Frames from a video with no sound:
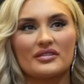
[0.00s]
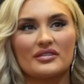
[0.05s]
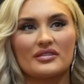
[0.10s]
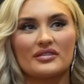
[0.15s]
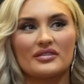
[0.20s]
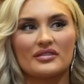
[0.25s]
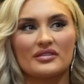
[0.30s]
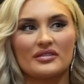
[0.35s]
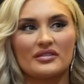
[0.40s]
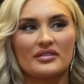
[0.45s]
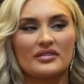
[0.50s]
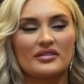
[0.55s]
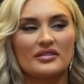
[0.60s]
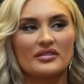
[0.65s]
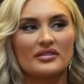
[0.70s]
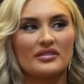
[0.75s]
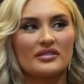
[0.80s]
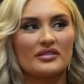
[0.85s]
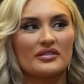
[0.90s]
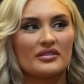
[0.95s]

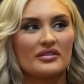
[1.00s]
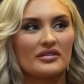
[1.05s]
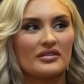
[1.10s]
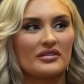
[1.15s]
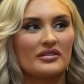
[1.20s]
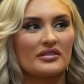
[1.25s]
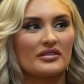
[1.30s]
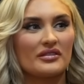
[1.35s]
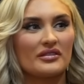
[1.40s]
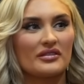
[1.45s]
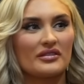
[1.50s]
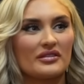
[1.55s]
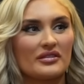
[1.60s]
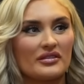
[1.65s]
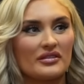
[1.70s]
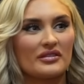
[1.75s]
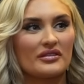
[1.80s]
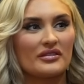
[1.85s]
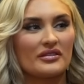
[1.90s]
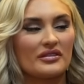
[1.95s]

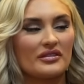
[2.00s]
(not speaking)